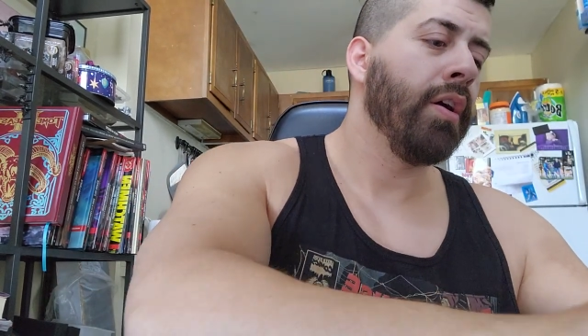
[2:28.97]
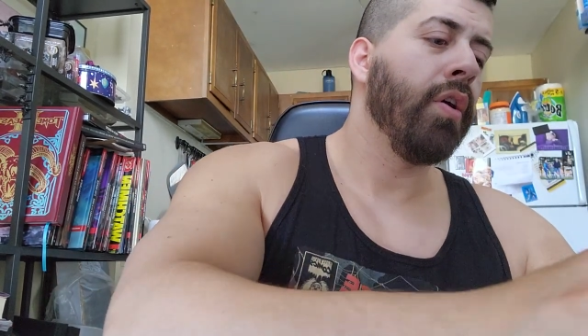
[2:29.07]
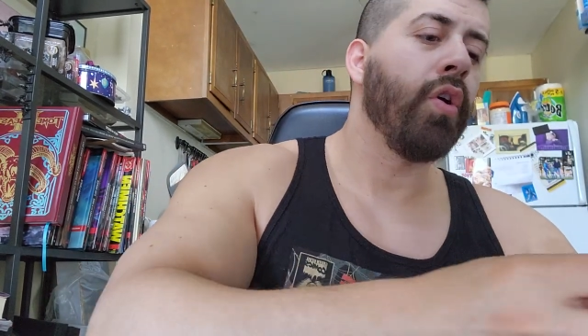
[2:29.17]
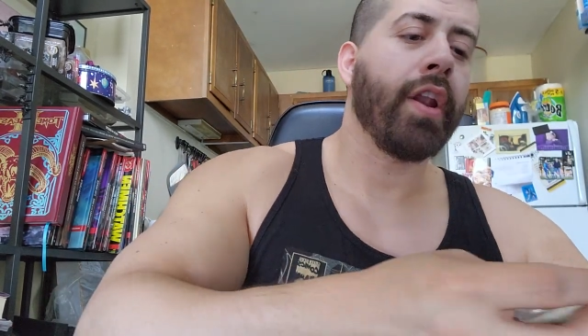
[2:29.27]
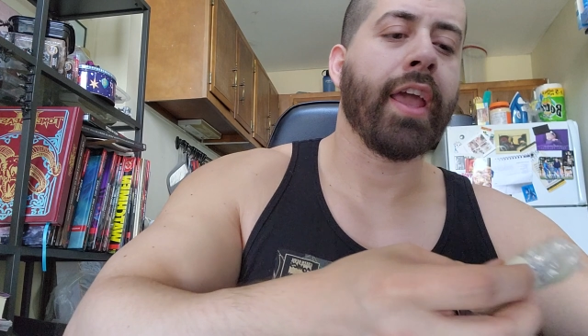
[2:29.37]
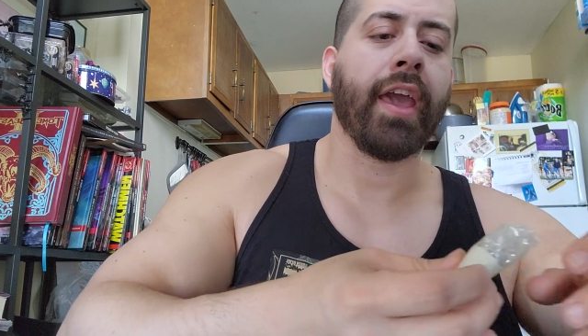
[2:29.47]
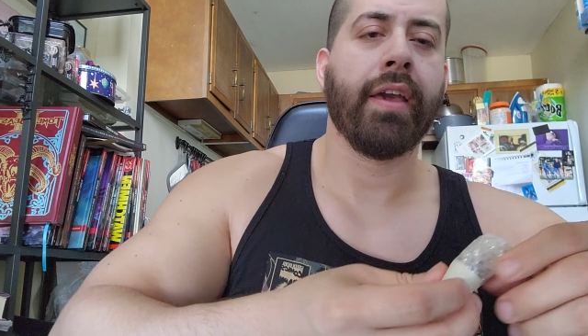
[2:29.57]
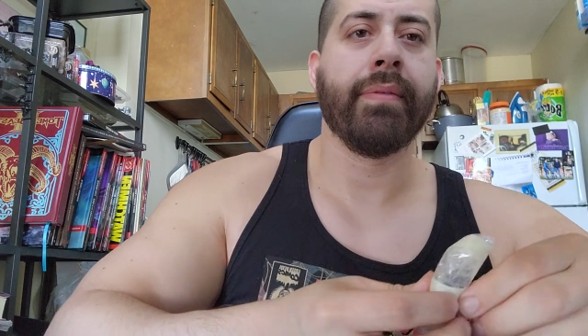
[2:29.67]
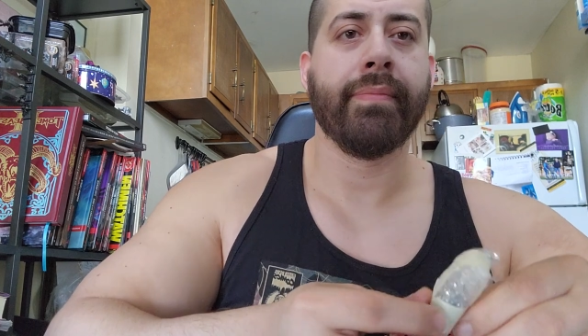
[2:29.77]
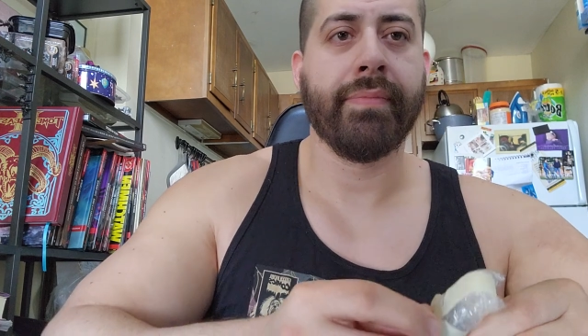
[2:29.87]
Jorge,
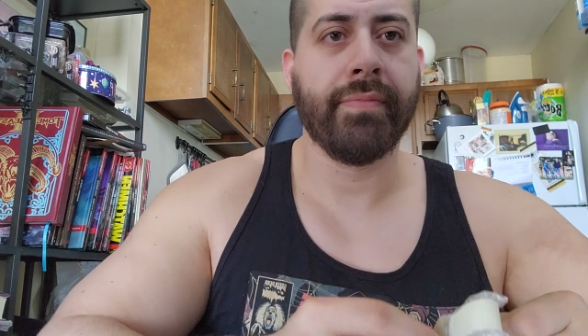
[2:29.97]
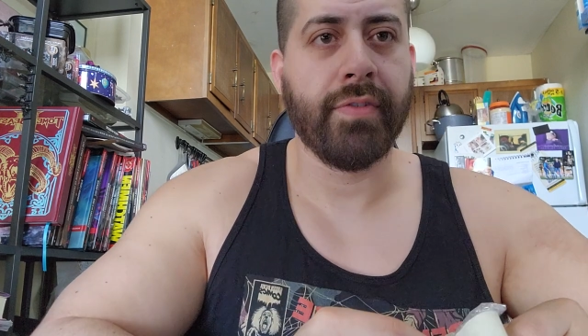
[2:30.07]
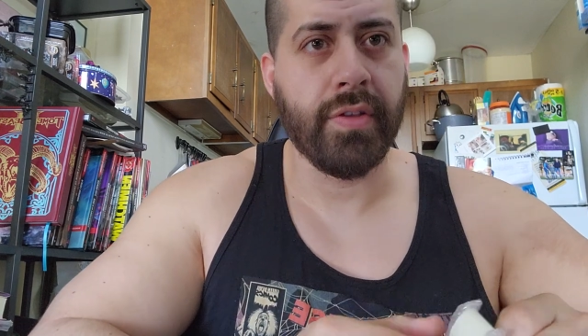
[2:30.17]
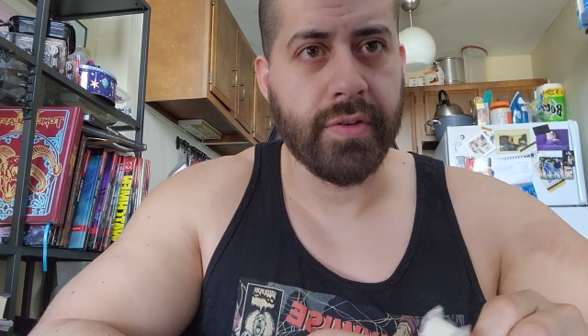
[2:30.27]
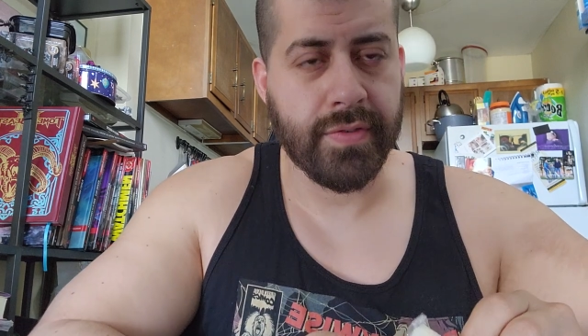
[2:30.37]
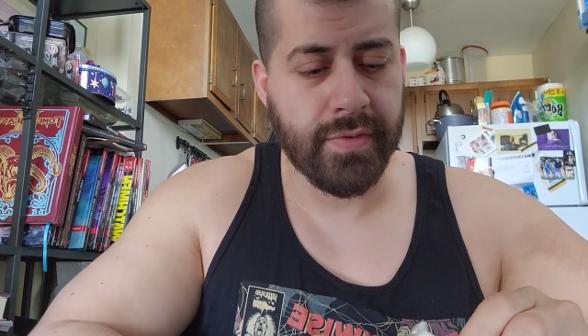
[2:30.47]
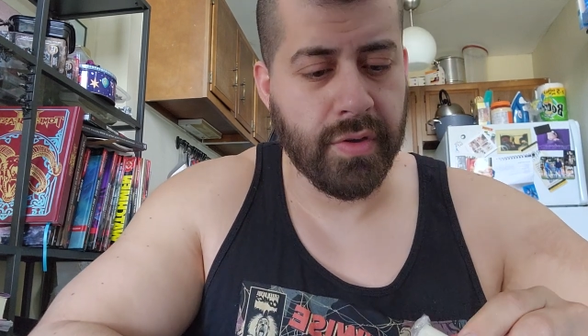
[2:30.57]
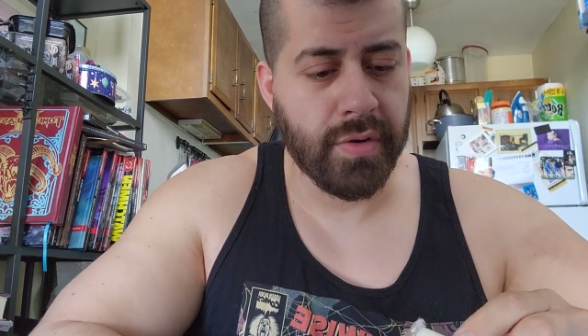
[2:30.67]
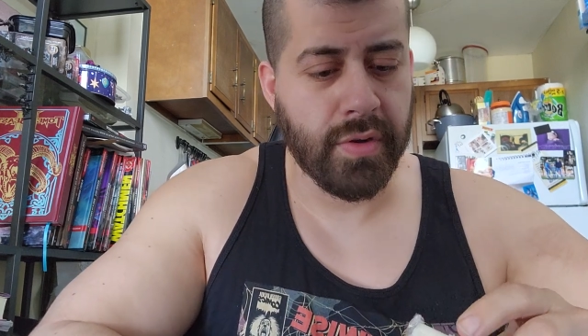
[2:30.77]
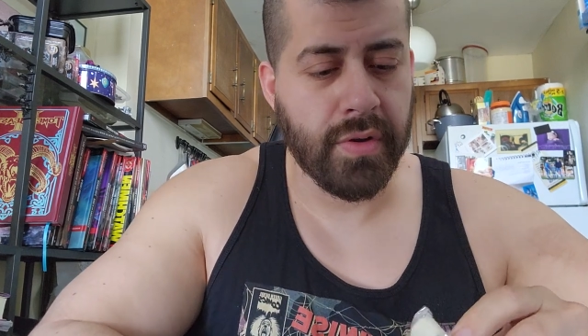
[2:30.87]
for those of
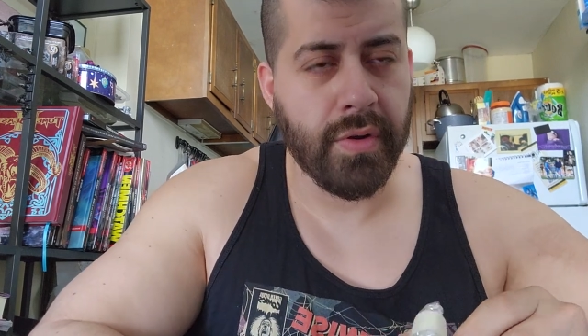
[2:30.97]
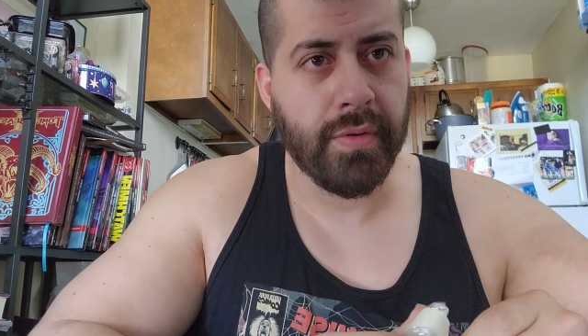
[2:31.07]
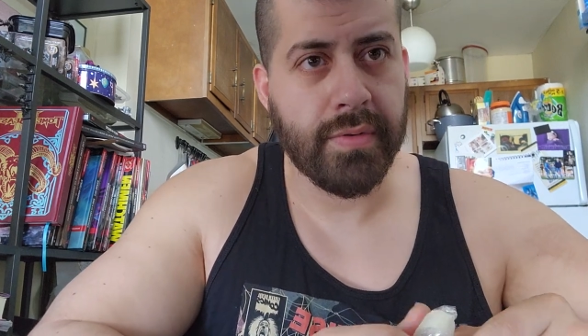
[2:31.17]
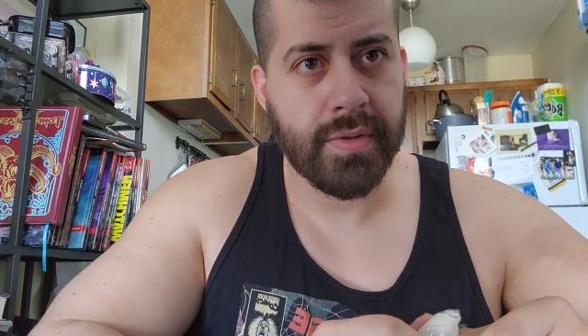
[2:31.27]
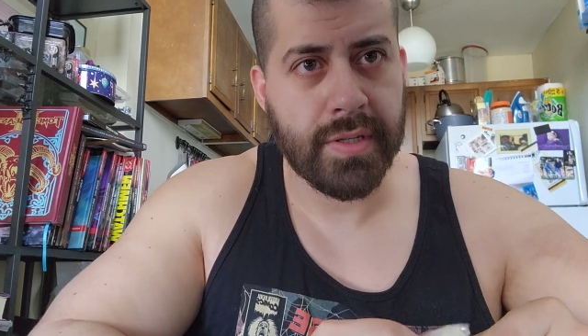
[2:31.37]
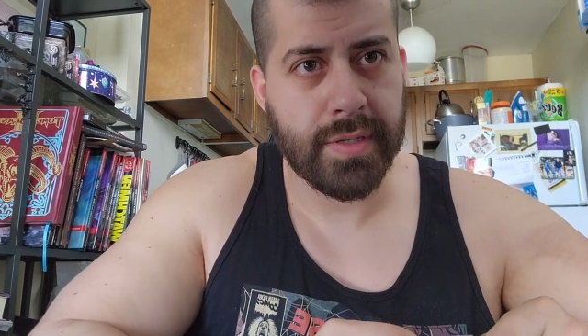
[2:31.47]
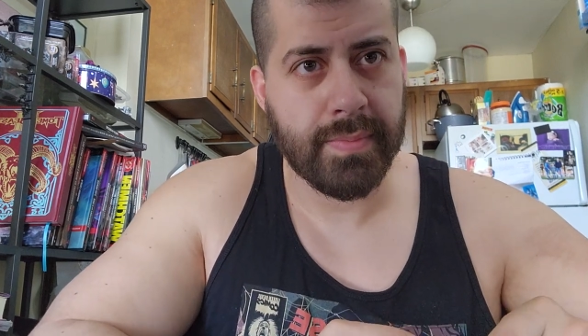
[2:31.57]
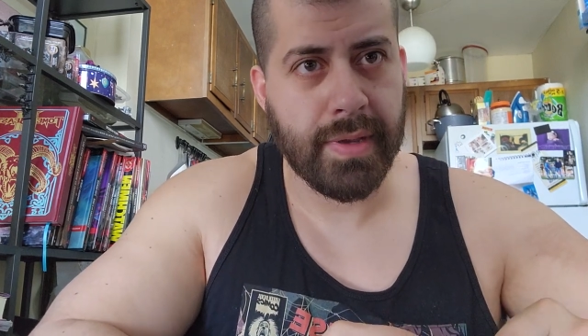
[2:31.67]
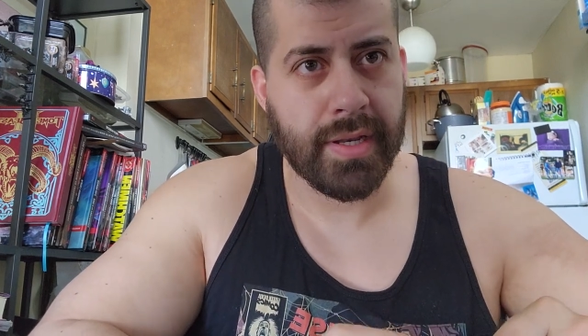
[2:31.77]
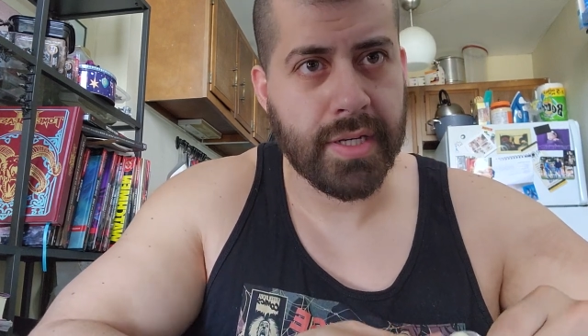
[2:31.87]
you who don't know
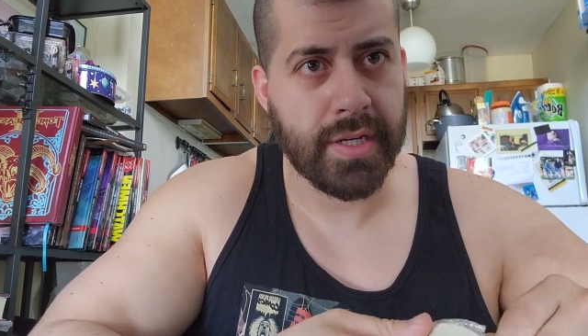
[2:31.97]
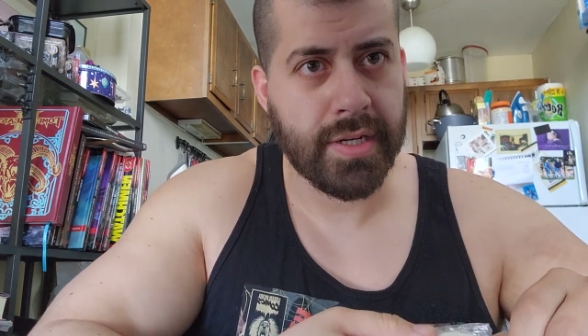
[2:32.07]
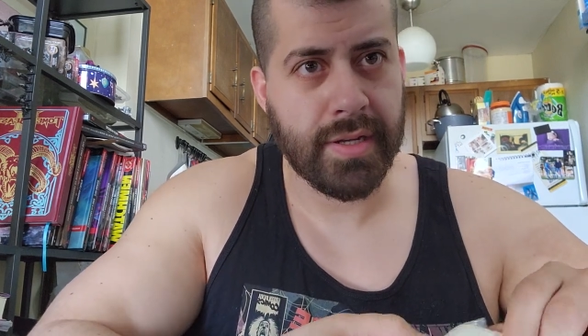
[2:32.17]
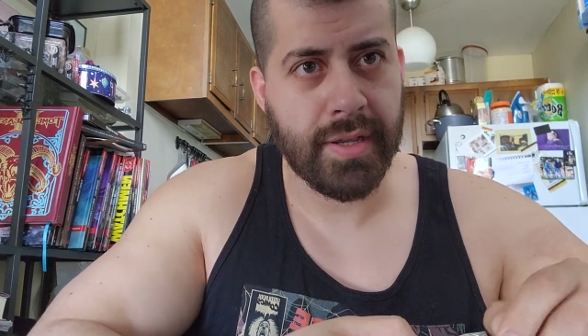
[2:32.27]
Spanish.